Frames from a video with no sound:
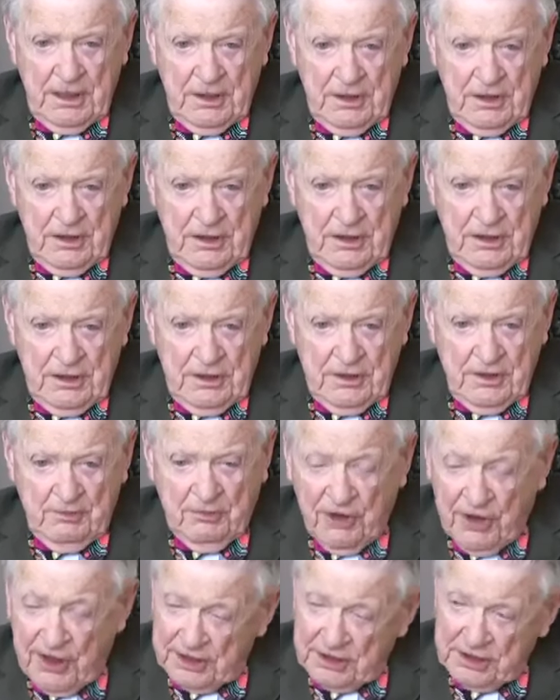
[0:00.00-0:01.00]
the,
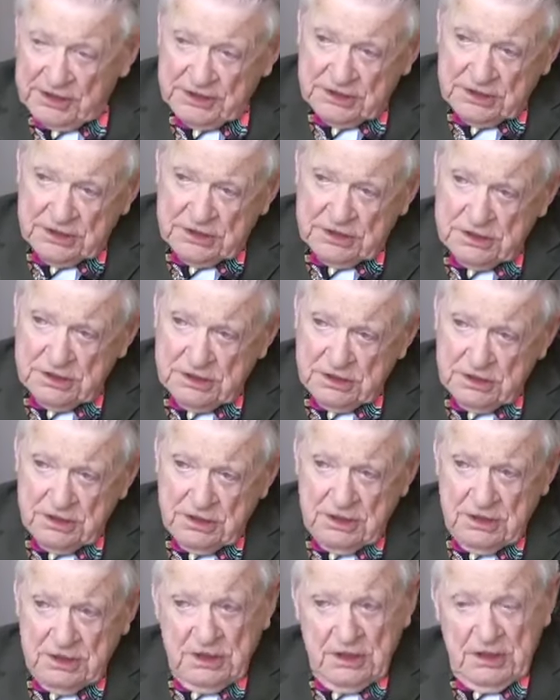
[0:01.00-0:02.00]
the pilot,
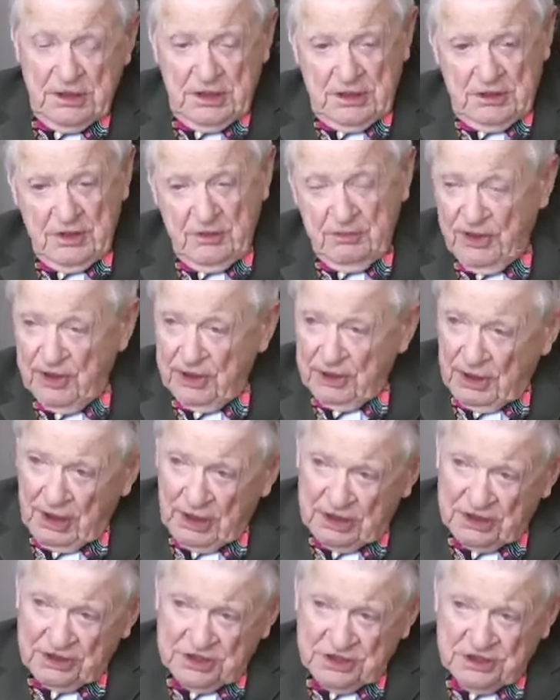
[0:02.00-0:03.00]
the
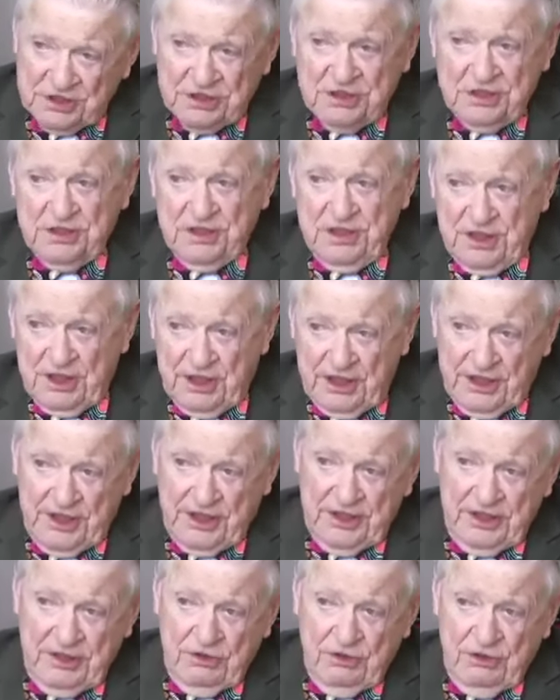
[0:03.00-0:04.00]
meteorologist, and
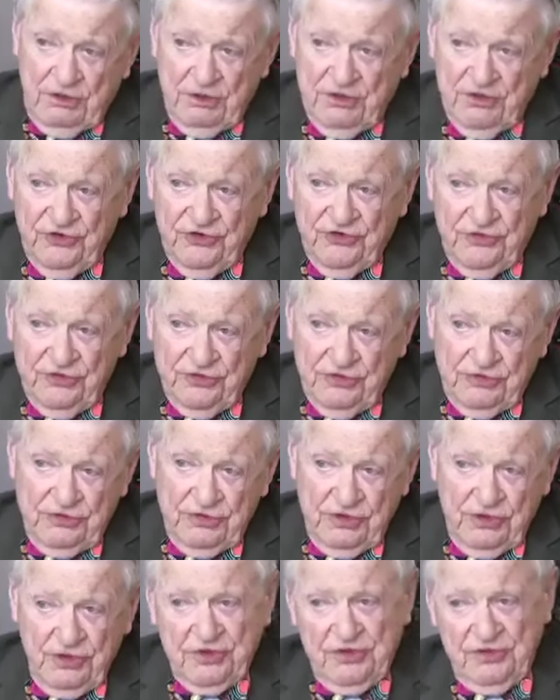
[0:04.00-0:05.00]
I always
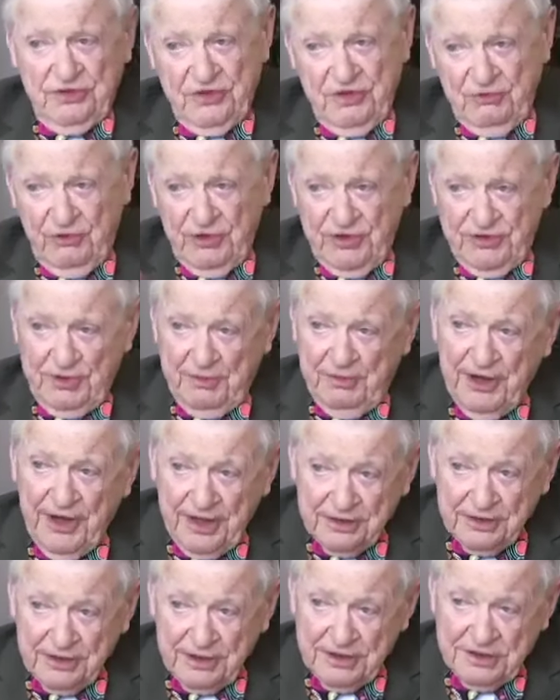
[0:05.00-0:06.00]
looked at the weather
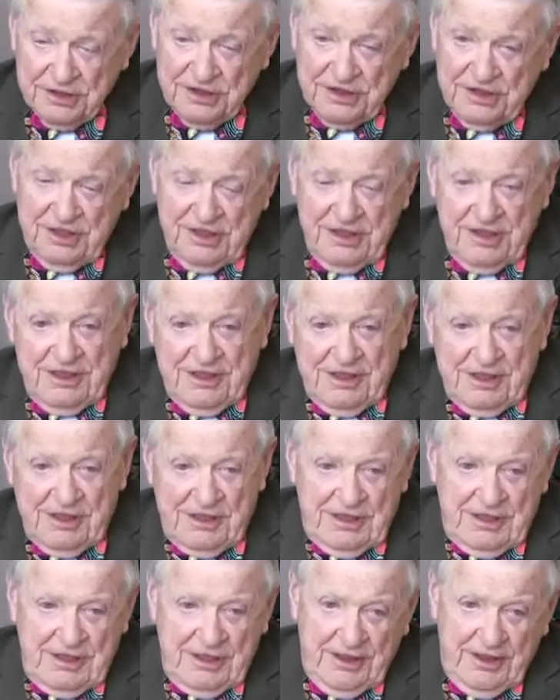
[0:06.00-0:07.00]
patterns.
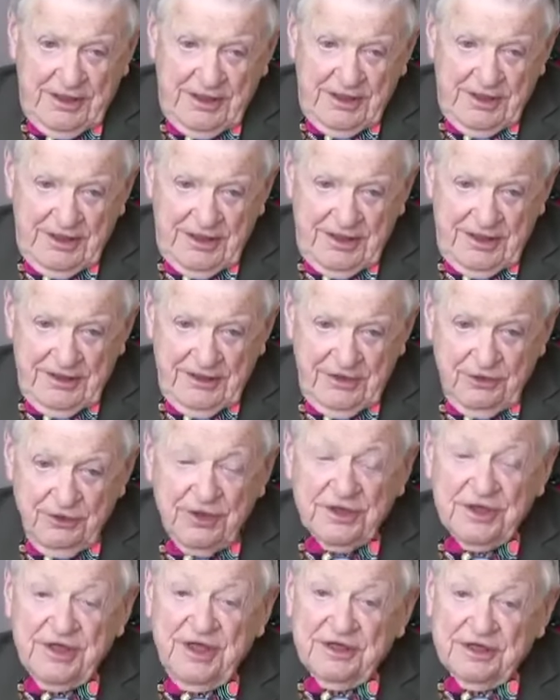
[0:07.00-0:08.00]
And
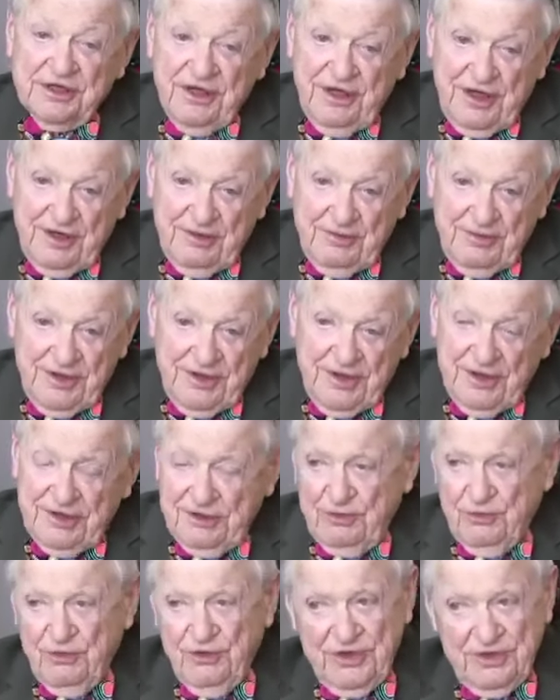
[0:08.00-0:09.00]
during that time, I
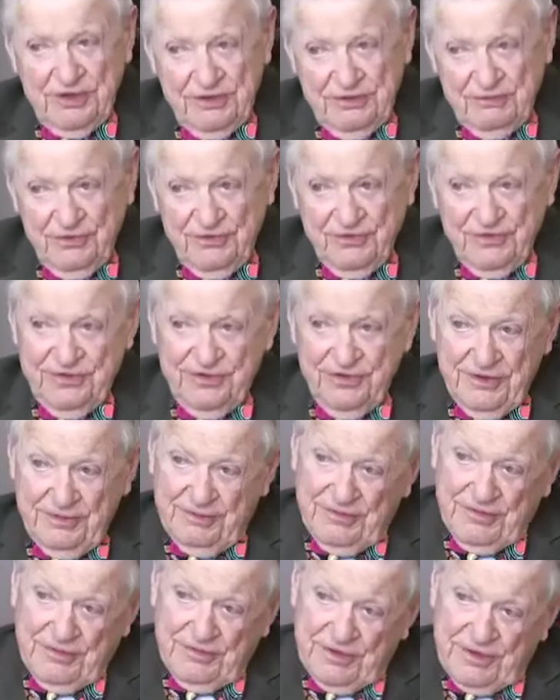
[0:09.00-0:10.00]
got acquainted with a
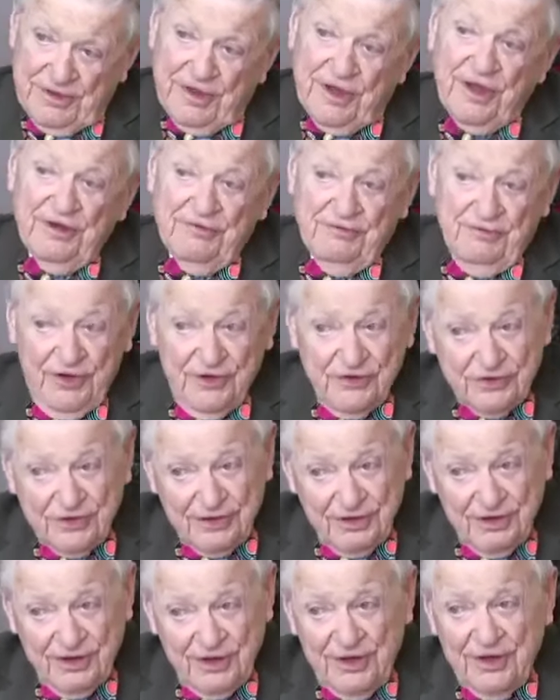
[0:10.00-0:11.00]
number of
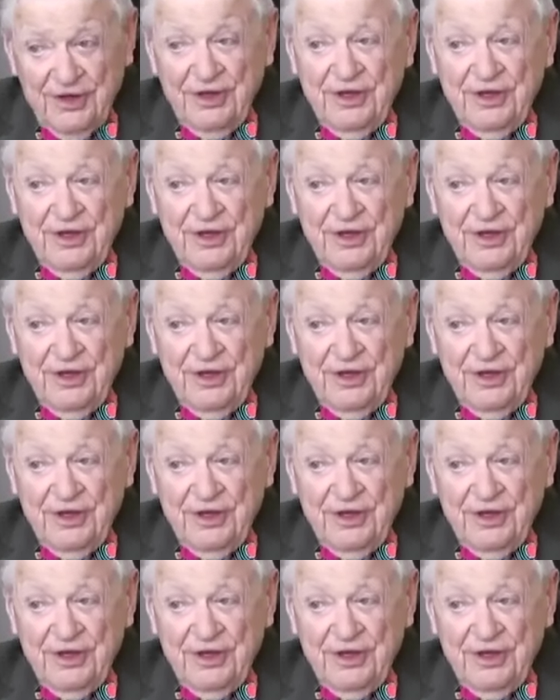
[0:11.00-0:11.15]
other